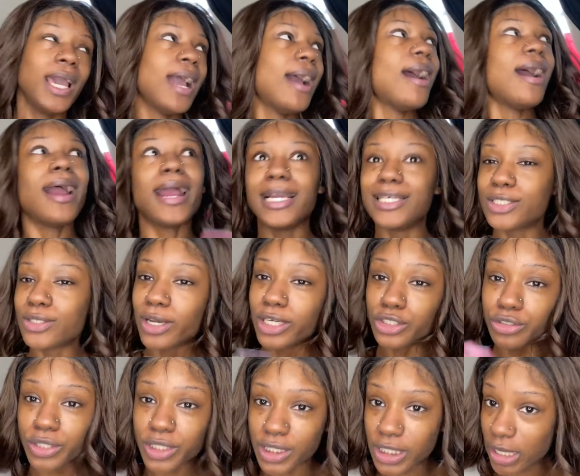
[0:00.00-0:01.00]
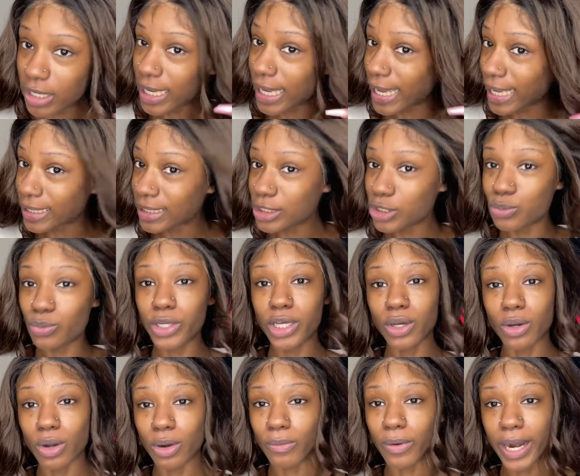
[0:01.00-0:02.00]
All right, so as you can tell, I got this wig
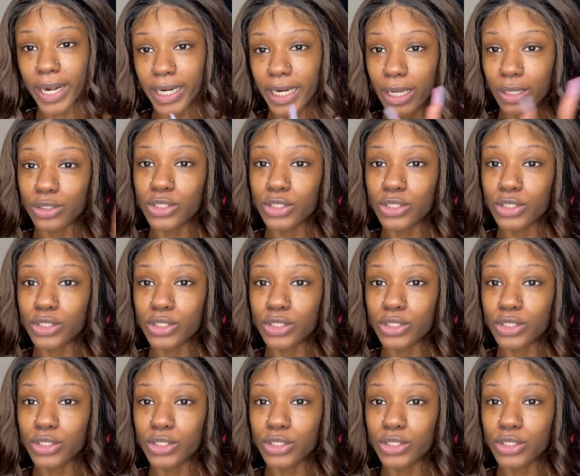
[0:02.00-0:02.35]
on right now.